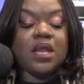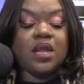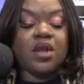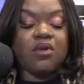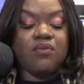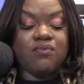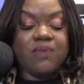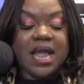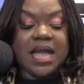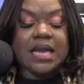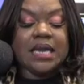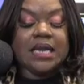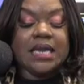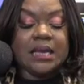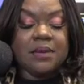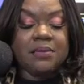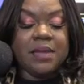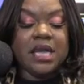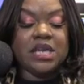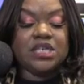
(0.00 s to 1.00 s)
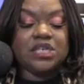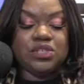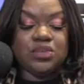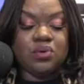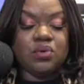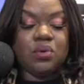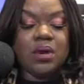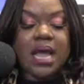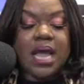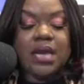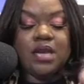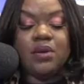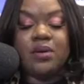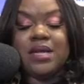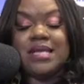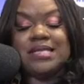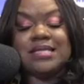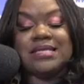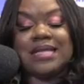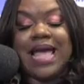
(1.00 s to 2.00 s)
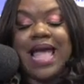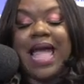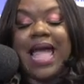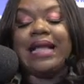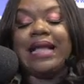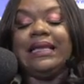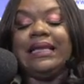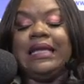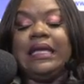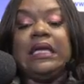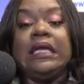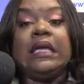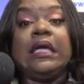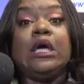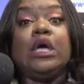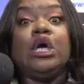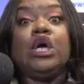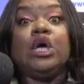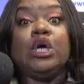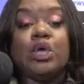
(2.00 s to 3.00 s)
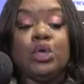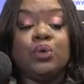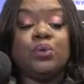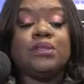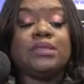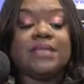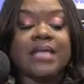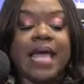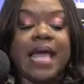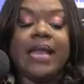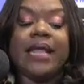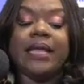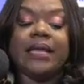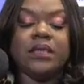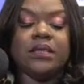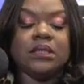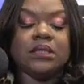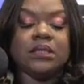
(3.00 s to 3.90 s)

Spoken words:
correctly to make sure I know exactly who said it.